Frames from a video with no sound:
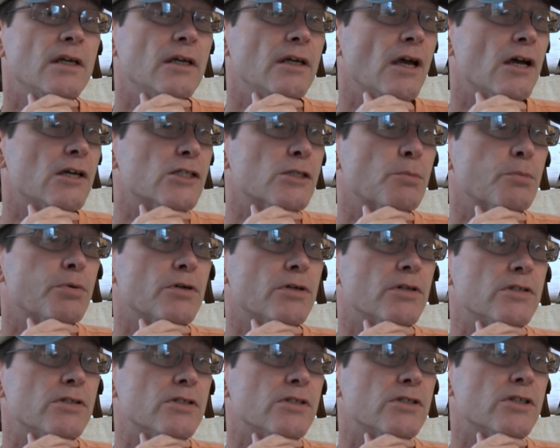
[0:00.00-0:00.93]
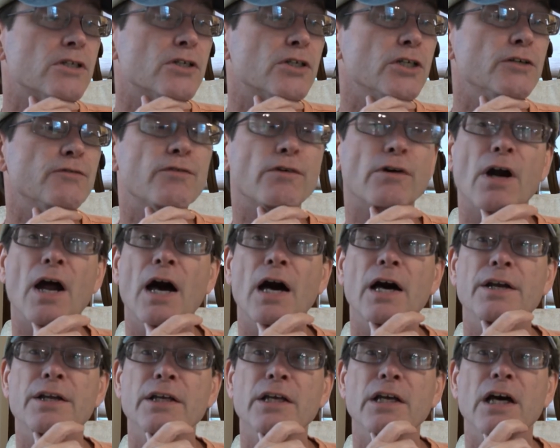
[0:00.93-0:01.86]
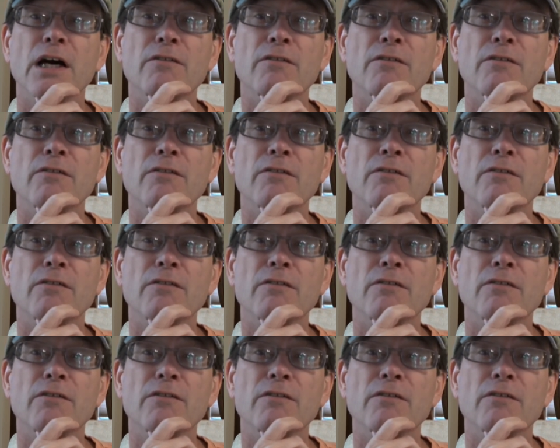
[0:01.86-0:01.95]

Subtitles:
he also produces a good variety